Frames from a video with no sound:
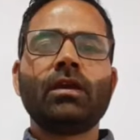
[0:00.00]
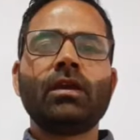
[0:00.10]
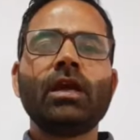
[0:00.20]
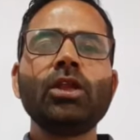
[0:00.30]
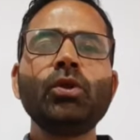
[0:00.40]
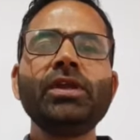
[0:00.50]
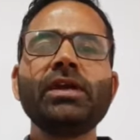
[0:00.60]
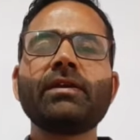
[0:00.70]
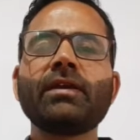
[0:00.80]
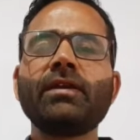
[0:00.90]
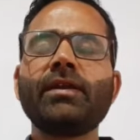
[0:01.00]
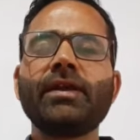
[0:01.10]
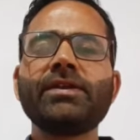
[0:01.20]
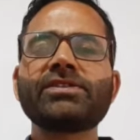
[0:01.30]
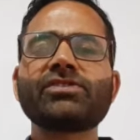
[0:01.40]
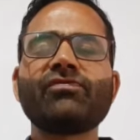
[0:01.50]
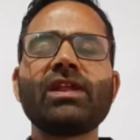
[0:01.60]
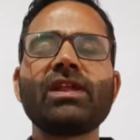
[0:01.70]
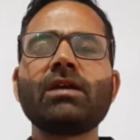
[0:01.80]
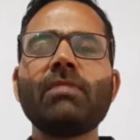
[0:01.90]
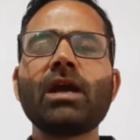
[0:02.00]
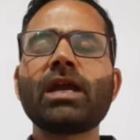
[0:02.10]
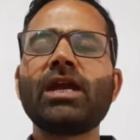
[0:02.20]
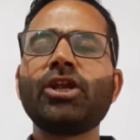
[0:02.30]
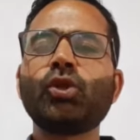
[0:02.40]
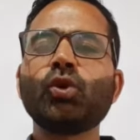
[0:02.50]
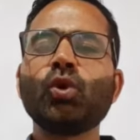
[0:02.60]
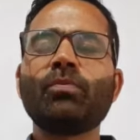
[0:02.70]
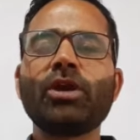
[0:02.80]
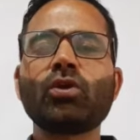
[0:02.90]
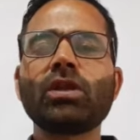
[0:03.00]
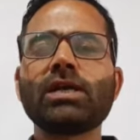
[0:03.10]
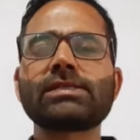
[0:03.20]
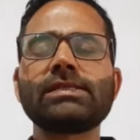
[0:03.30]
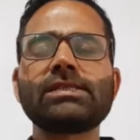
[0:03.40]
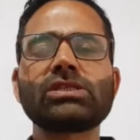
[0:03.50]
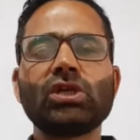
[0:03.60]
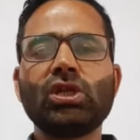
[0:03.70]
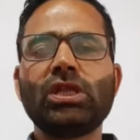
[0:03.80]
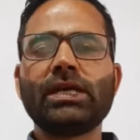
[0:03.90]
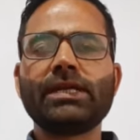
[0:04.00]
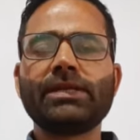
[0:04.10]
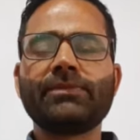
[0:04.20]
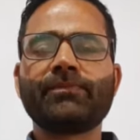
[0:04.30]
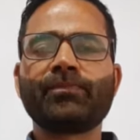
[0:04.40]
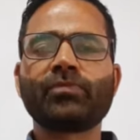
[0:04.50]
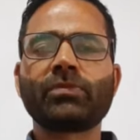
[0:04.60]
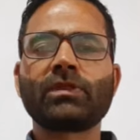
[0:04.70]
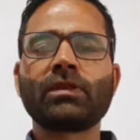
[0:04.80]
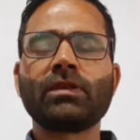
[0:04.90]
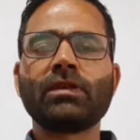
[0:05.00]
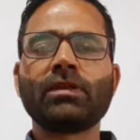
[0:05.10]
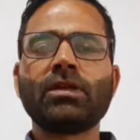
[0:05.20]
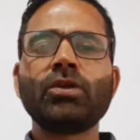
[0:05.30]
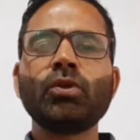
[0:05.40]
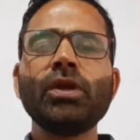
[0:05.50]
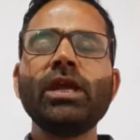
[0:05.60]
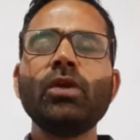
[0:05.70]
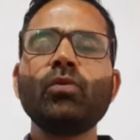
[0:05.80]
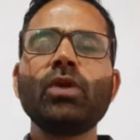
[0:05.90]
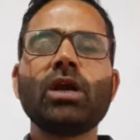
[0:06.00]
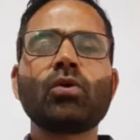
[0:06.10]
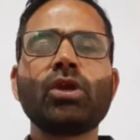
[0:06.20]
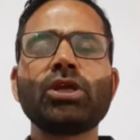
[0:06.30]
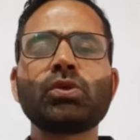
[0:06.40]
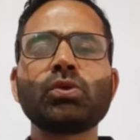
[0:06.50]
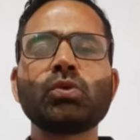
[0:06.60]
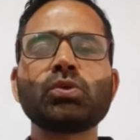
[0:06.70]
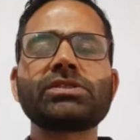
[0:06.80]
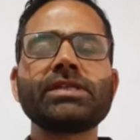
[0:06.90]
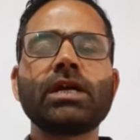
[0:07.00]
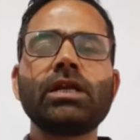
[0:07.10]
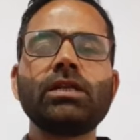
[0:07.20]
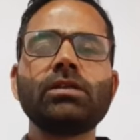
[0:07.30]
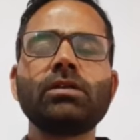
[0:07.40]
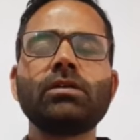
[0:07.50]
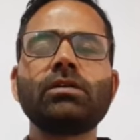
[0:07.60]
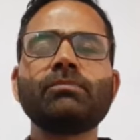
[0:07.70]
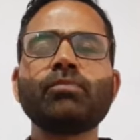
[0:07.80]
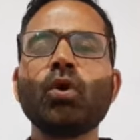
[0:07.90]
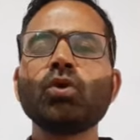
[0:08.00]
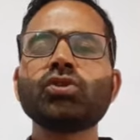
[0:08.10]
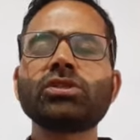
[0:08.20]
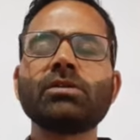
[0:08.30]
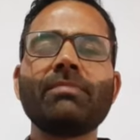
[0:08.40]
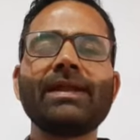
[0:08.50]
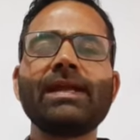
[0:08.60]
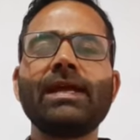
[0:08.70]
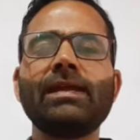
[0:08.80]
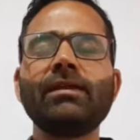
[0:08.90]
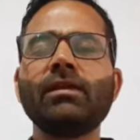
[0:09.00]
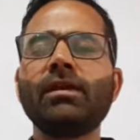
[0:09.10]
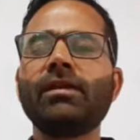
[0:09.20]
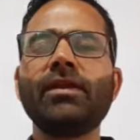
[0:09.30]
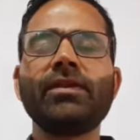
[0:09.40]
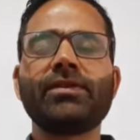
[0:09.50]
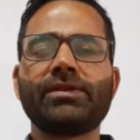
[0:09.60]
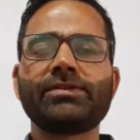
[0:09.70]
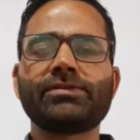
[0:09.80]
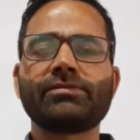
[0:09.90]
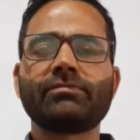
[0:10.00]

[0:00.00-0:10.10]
Hello dear candidates, welcome again to Bioclasses online. Today we are going to start the post-Mendelian inheritance.